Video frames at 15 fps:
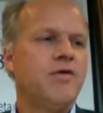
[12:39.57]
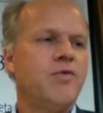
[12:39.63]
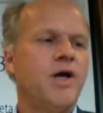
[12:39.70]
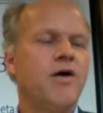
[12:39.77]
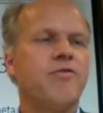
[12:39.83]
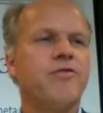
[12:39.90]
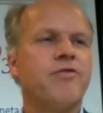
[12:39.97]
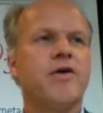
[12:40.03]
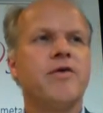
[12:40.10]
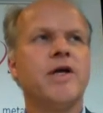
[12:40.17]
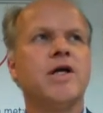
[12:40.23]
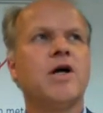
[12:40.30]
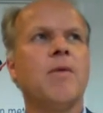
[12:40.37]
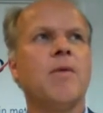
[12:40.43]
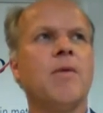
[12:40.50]
a very
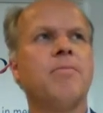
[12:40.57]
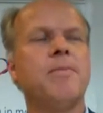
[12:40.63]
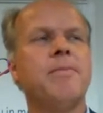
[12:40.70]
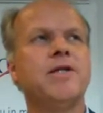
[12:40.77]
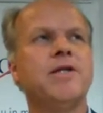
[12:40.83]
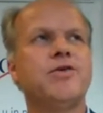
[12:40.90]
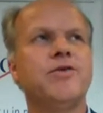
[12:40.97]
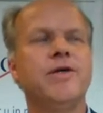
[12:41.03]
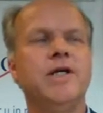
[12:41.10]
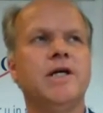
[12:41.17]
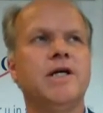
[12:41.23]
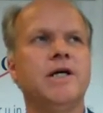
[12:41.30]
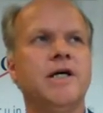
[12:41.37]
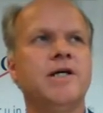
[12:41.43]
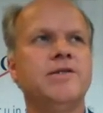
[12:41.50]
complementary
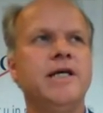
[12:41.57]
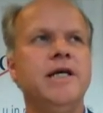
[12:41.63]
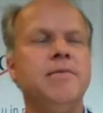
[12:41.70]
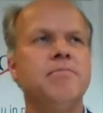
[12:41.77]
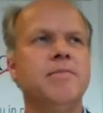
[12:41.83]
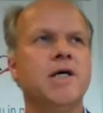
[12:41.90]
team.